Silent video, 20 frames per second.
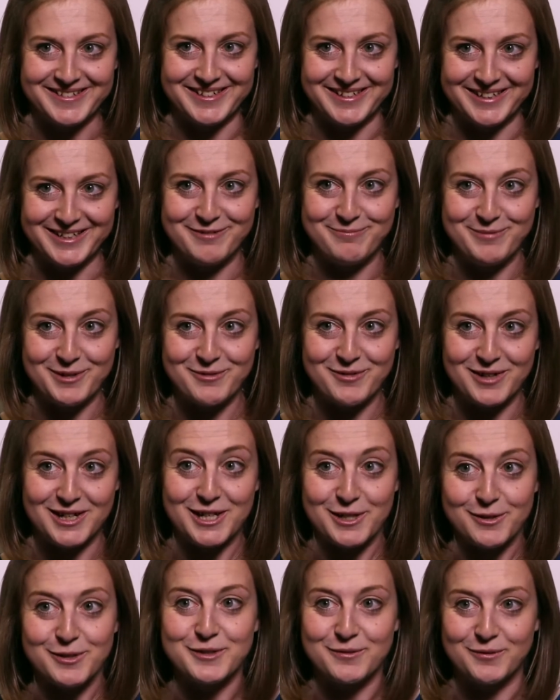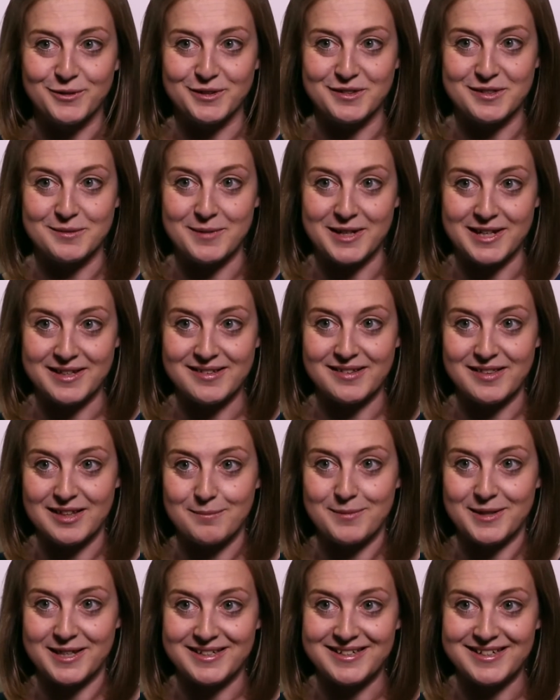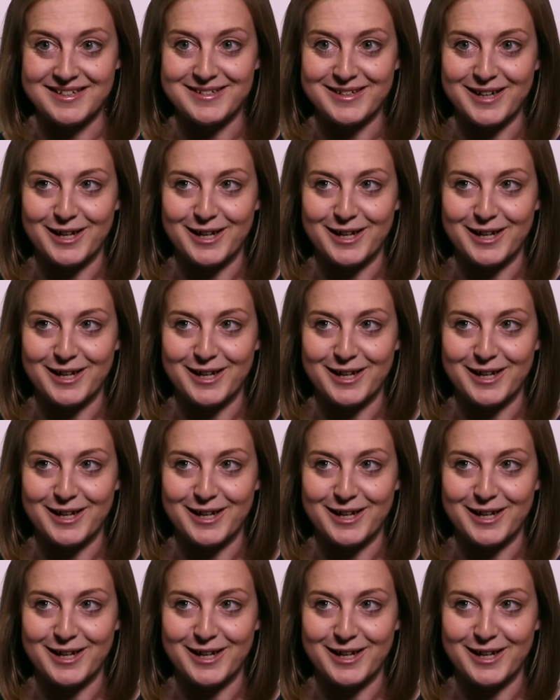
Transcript: that have been really useful to me. So the ability